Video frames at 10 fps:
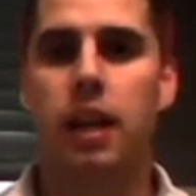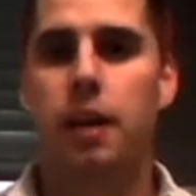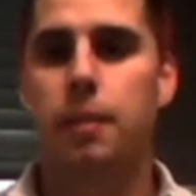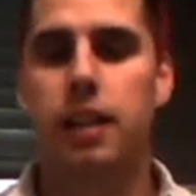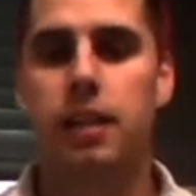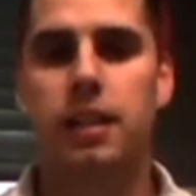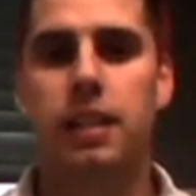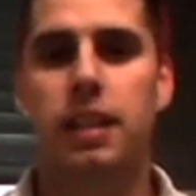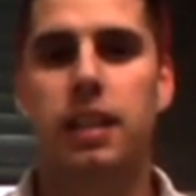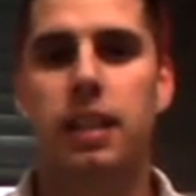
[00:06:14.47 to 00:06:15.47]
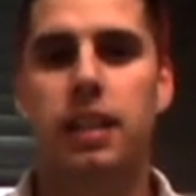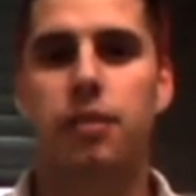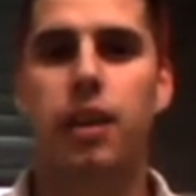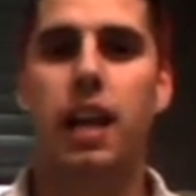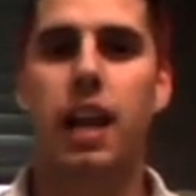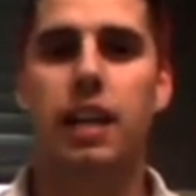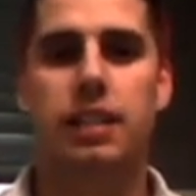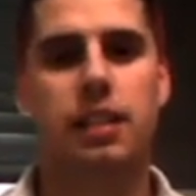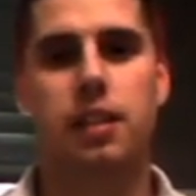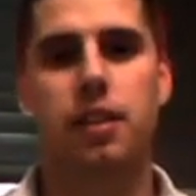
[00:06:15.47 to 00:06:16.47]
because he
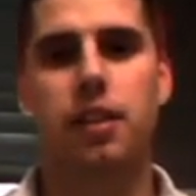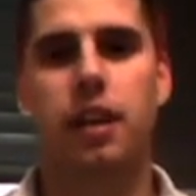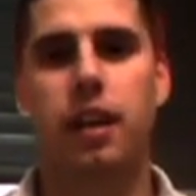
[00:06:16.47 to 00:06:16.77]
realizes that there